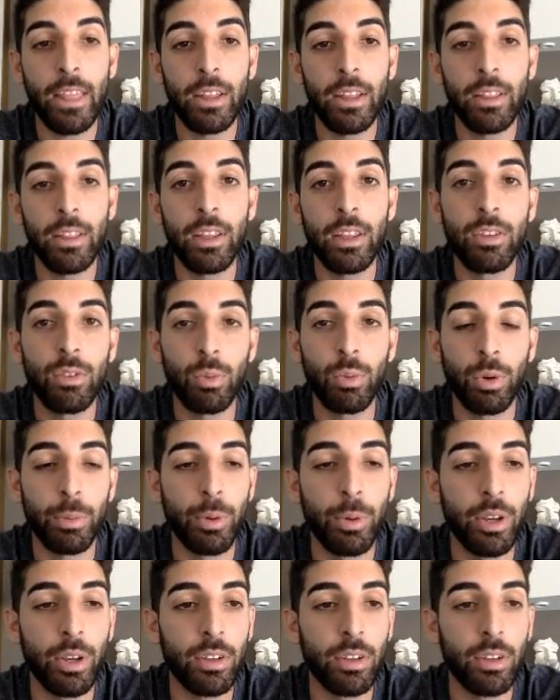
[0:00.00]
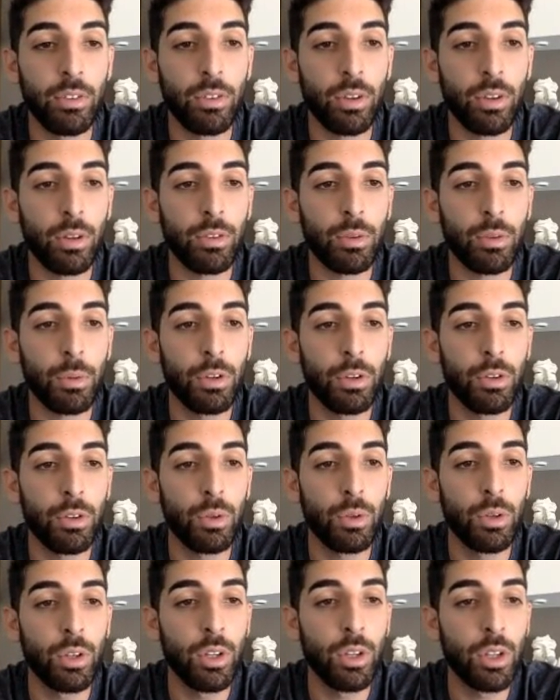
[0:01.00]
this WordPress install. So I'm going to
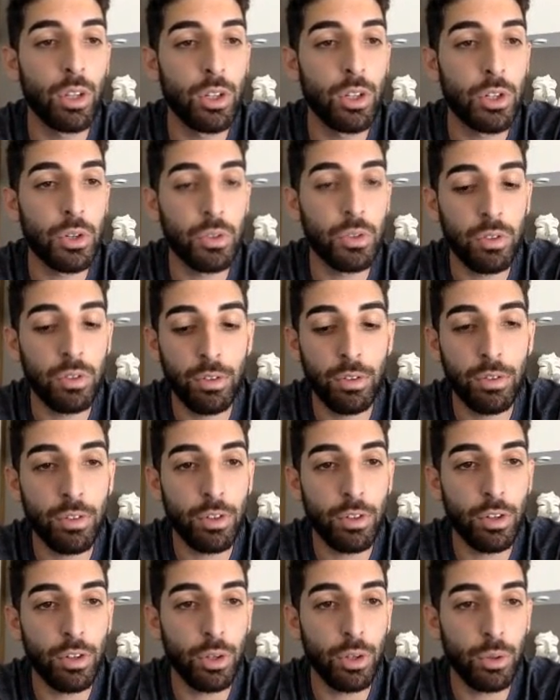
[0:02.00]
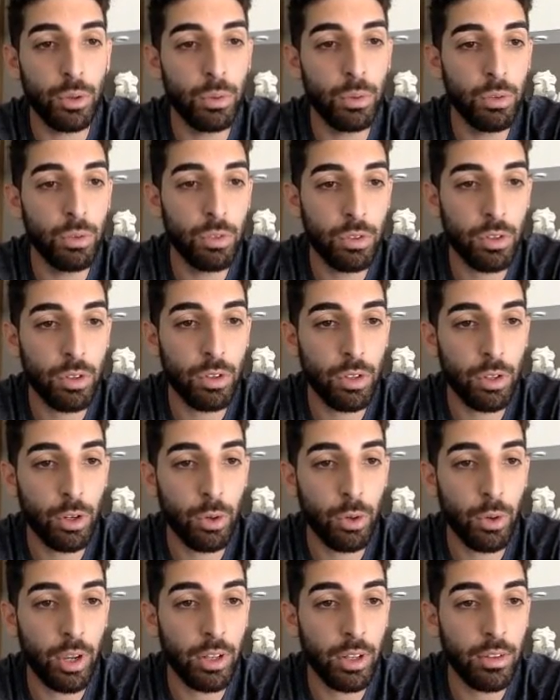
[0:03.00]
do Joseph News,
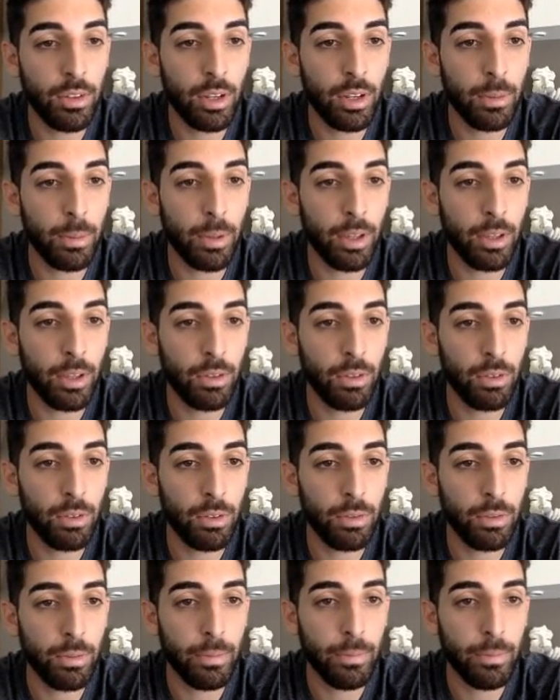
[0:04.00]
create database,